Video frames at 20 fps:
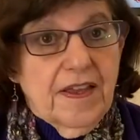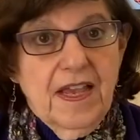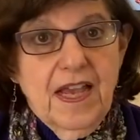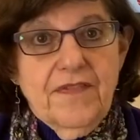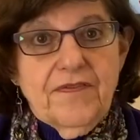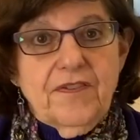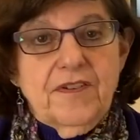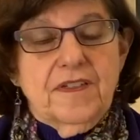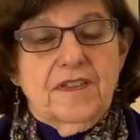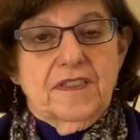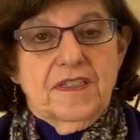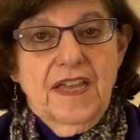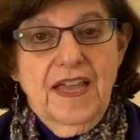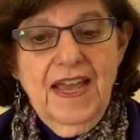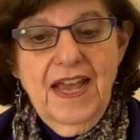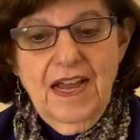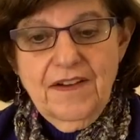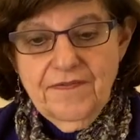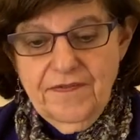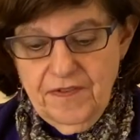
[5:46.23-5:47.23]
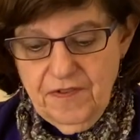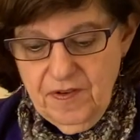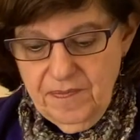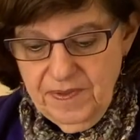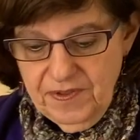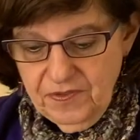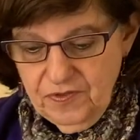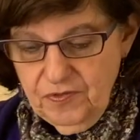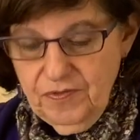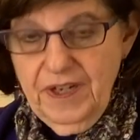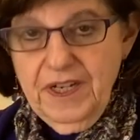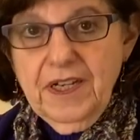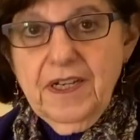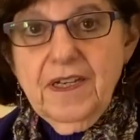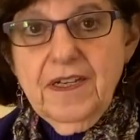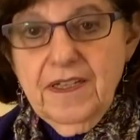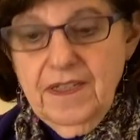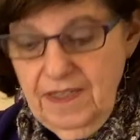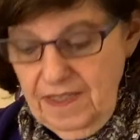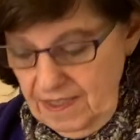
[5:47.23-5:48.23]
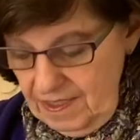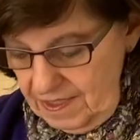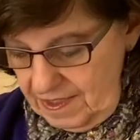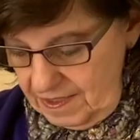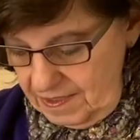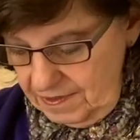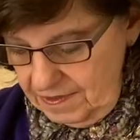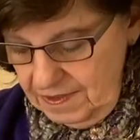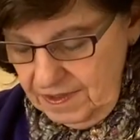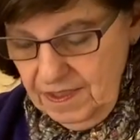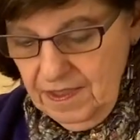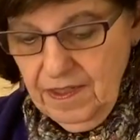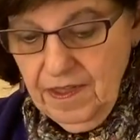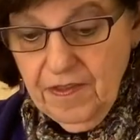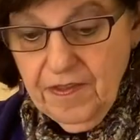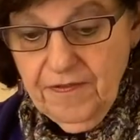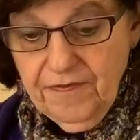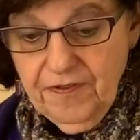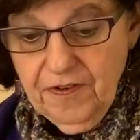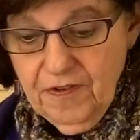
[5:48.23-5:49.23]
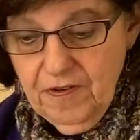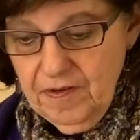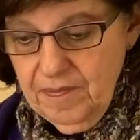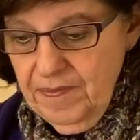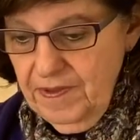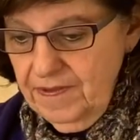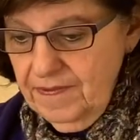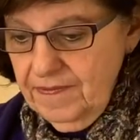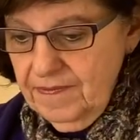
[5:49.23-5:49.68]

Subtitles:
ever is the adverb, drink is the verb.